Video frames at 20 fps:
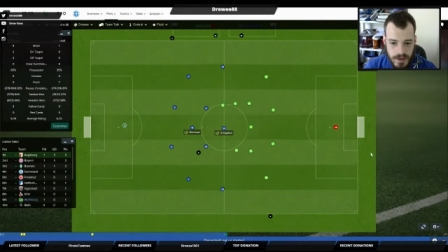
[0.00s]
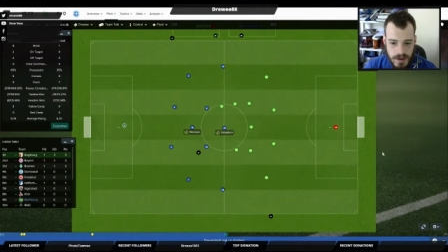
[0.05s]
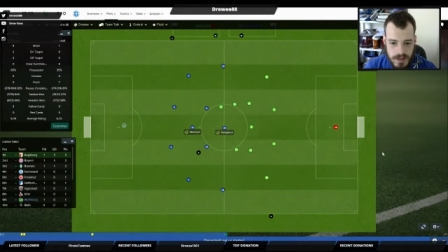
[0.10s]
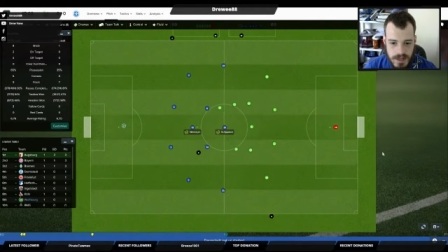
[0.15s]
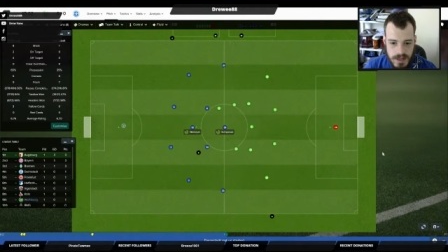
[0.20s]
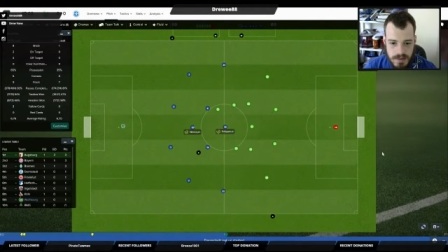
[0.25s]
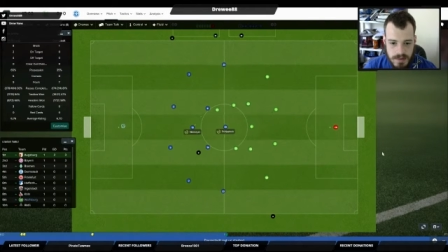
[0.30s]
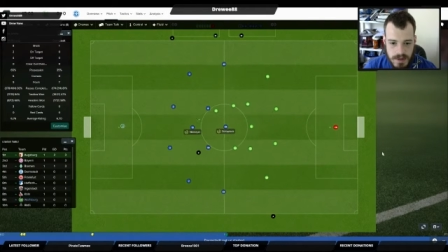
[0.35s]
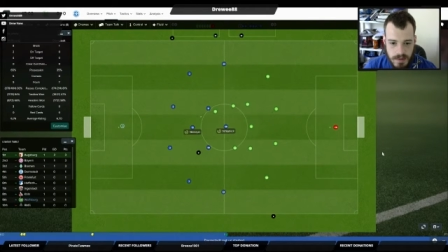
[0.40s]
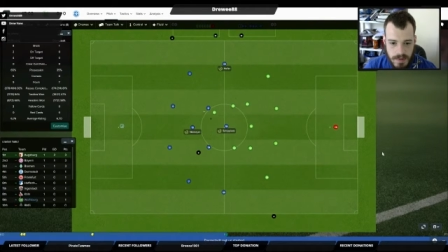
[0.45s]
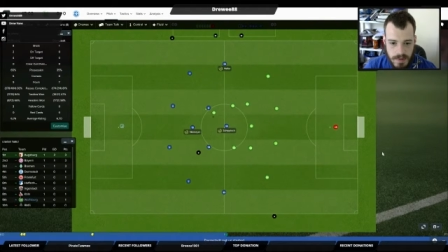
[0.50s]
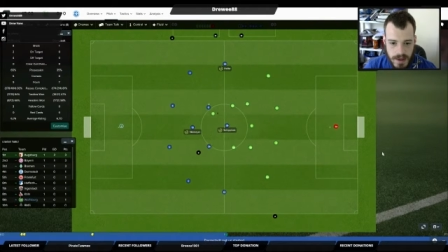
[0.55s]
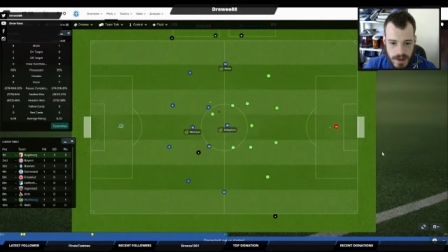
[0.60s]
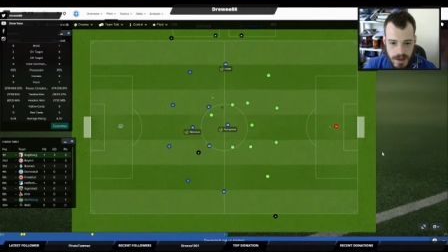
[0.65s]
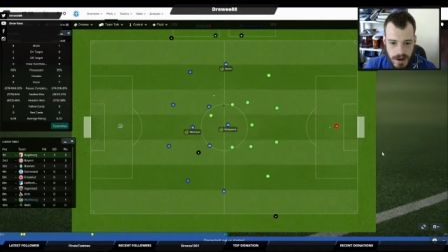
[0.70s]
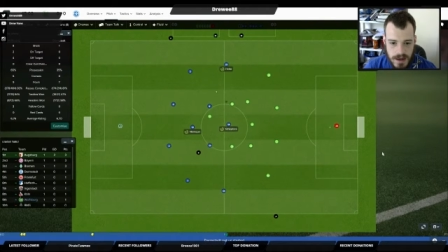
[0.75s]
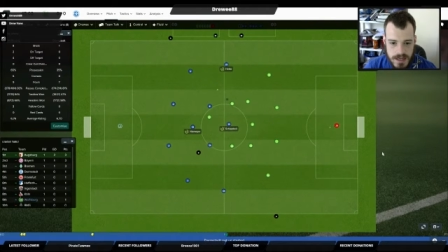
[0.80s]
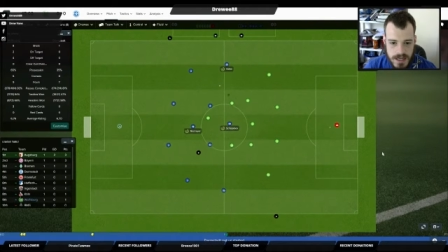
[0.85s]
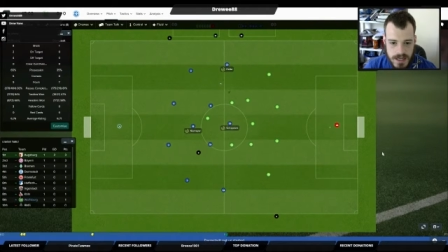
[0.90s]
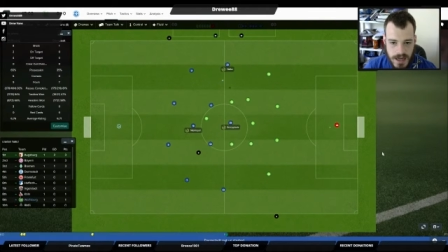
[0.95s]
Downside of playing
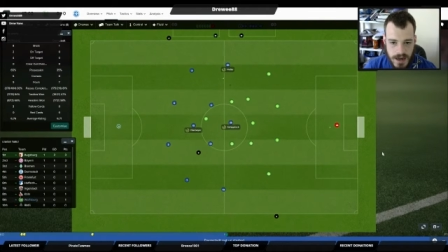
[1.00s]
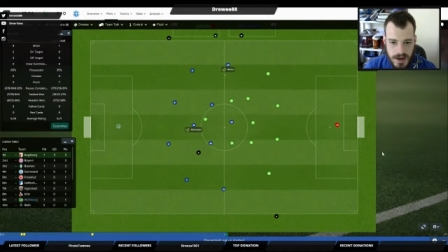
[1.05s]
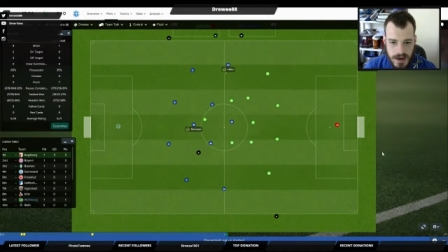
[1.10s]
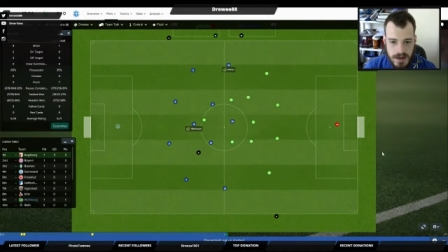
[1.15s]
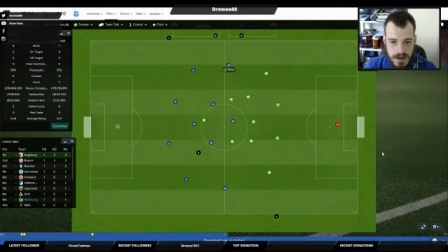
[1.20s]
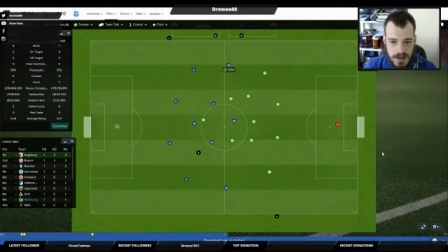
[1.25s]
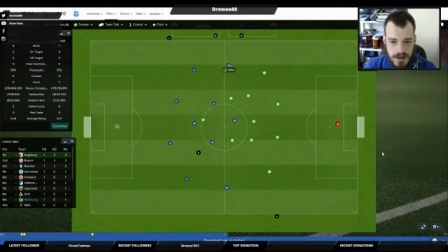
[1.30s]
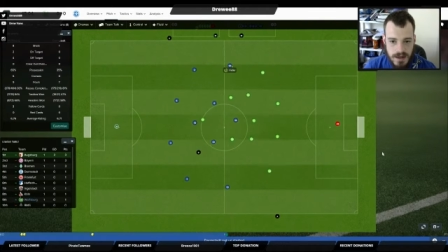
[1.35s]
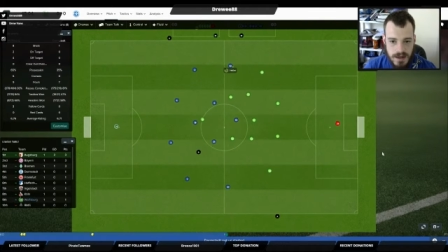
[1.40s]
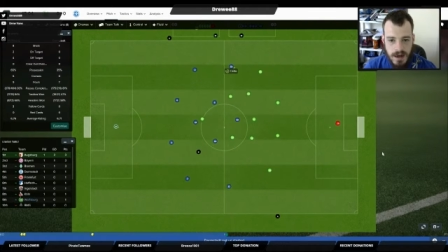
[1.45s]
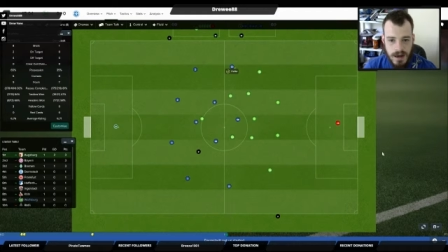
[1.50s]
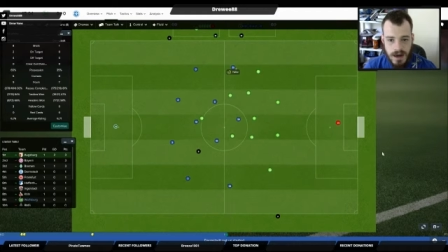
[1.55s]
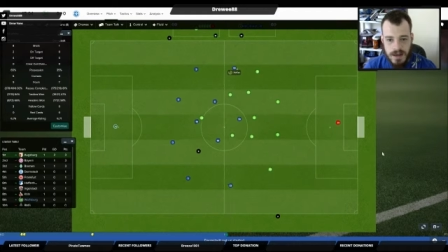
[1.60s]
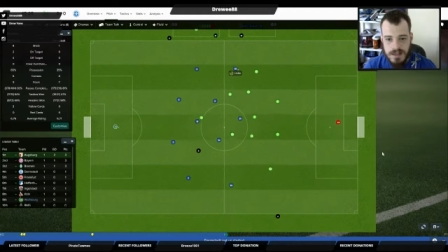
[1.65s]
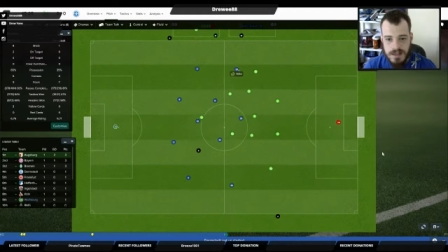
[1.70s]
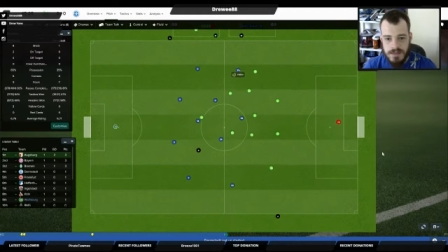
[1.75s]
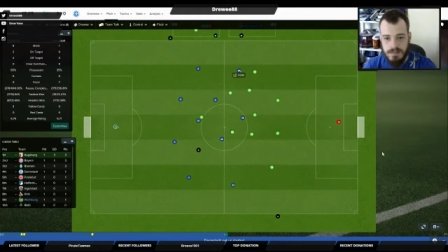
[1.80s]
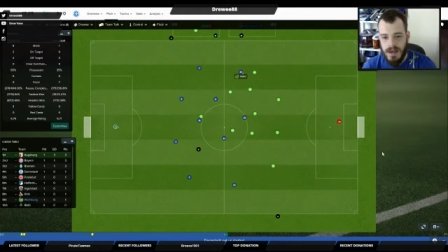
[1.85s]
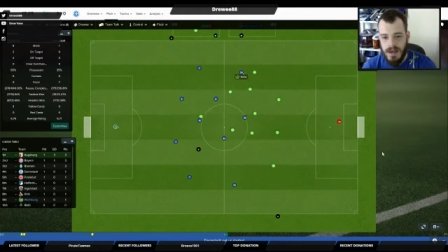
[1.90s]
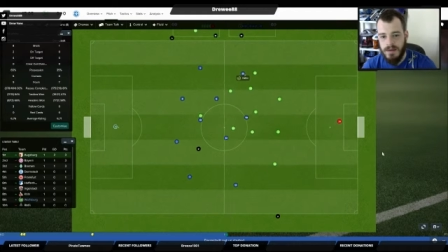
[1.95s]
hard to get, hard
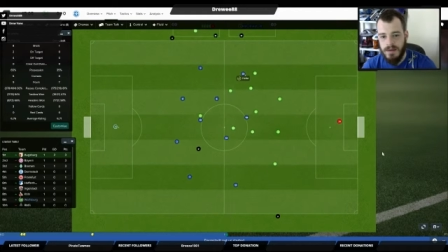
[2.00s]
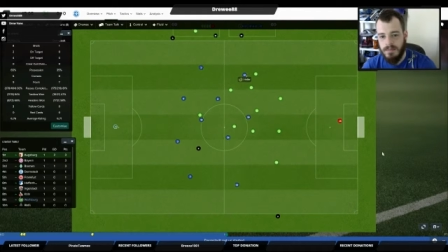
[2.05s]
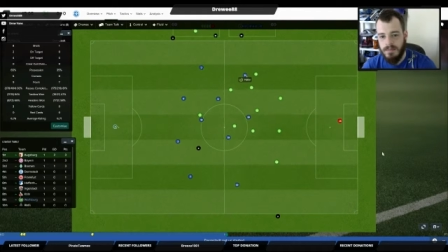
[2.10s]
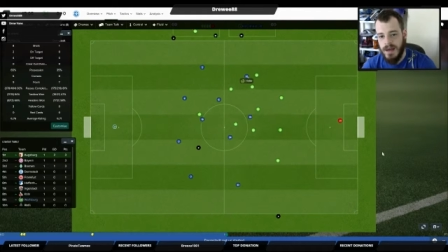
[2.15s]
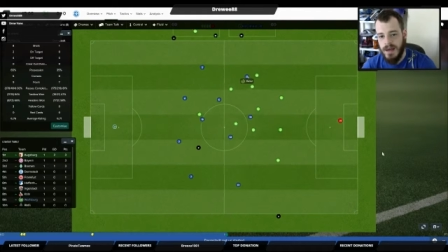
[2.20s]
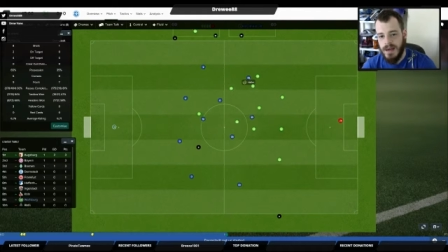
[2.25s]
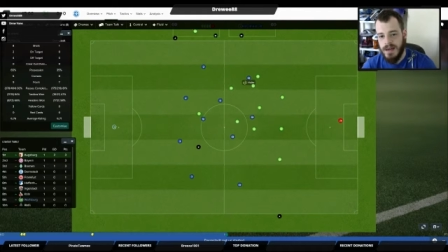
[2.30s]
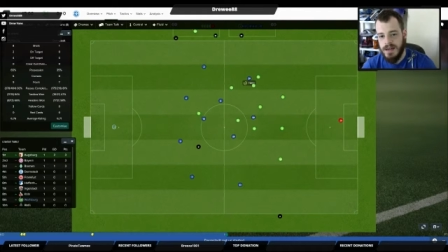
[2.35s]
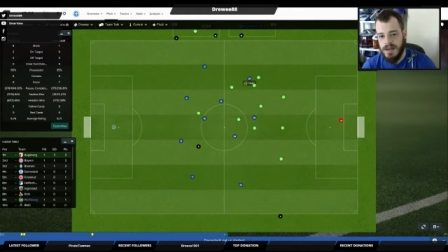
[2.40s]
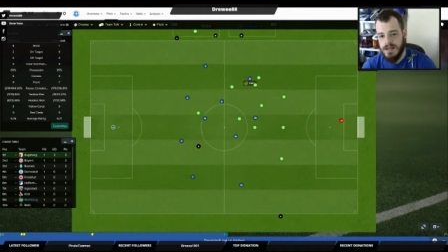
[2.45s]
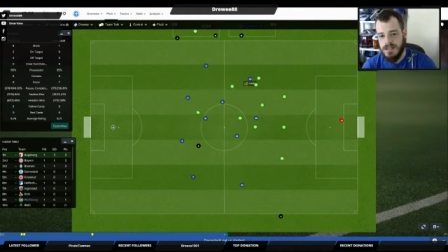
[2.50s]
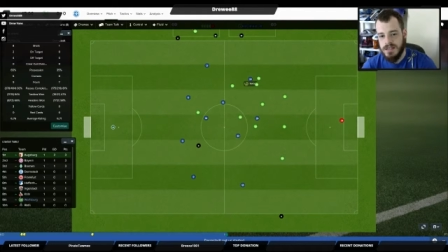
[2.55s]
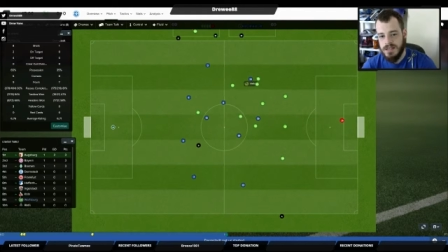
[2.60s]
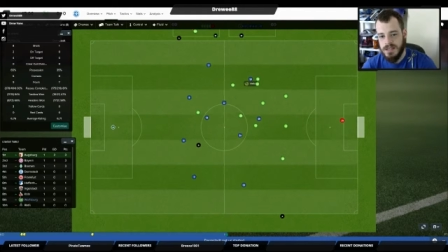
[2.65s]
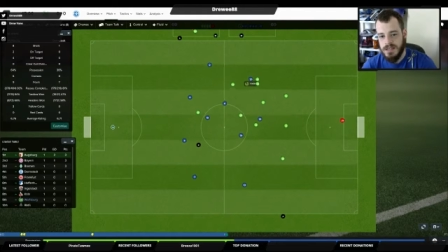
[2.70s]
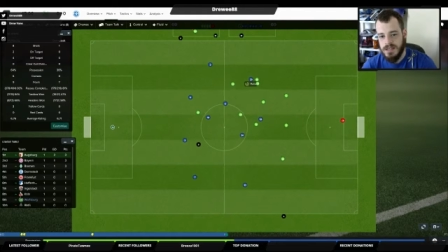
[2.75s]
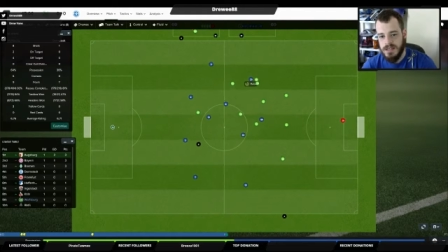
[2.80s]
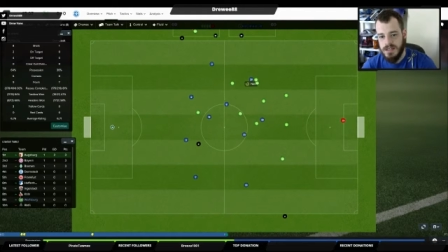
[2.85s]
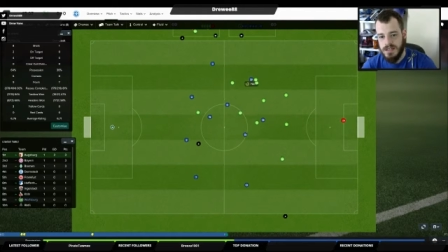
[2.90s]
to play play against.